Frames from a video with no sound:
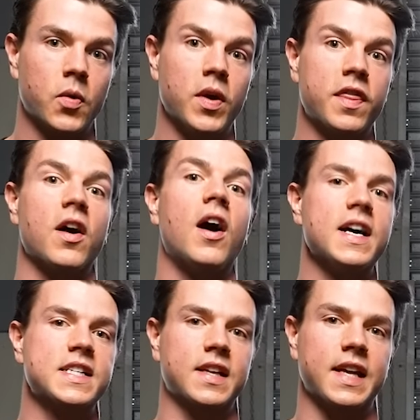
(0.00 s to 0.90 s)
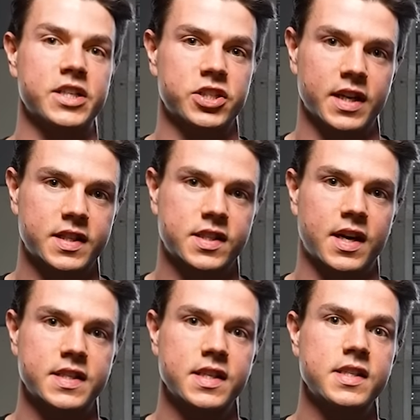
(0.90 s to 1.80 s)
with isolation
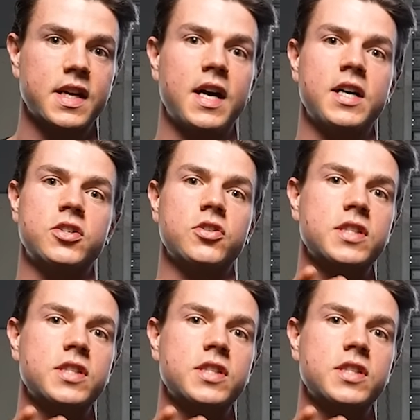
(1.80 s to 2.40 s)
exercises to